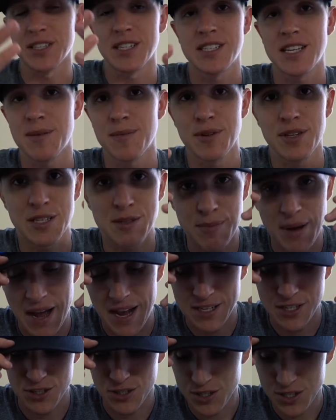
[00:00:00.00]
the summer, these
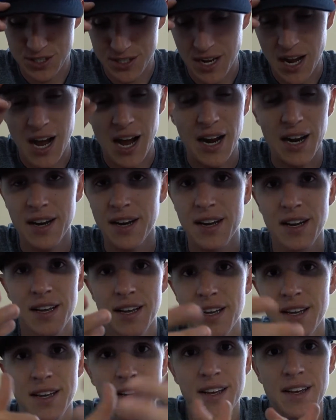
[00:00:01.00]
bass are just not,
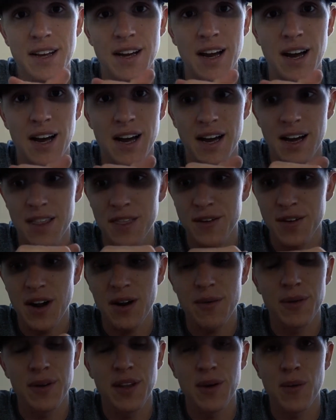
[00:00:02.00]
they're
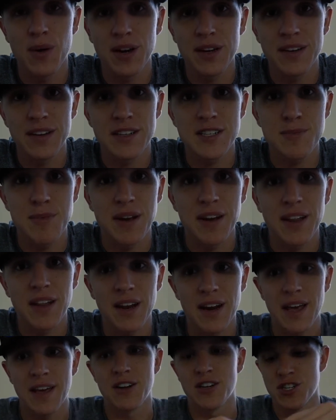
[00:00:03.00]
not really wanting to expend a
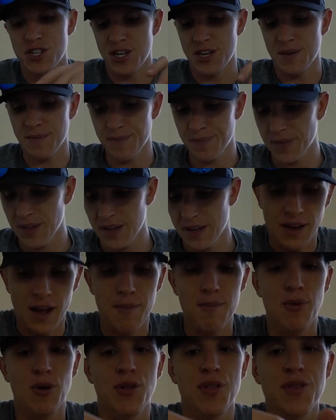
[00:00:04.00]
lot of energy.
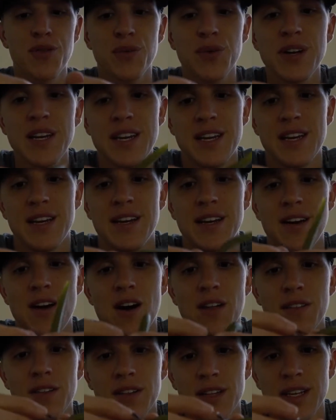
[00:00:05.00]
Number 3
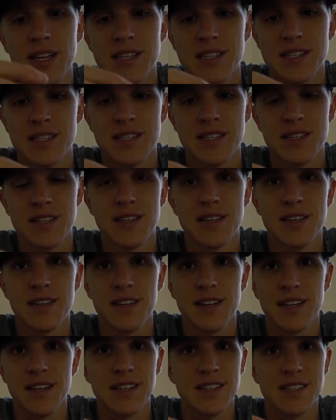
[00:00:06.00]
on the list
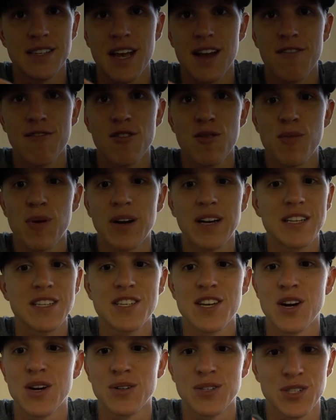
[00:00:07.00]
is everybody's
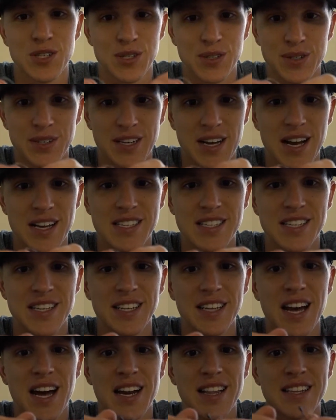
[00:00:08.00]
go-to. I see
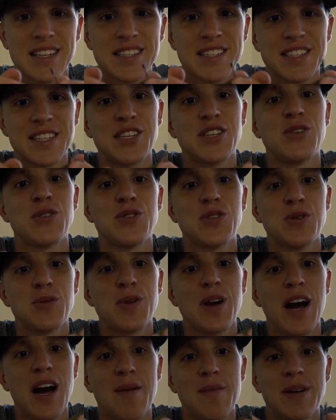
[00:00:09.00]
a lot of this in the
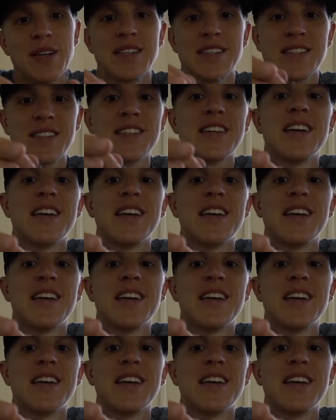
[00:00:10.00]
YouTube comments,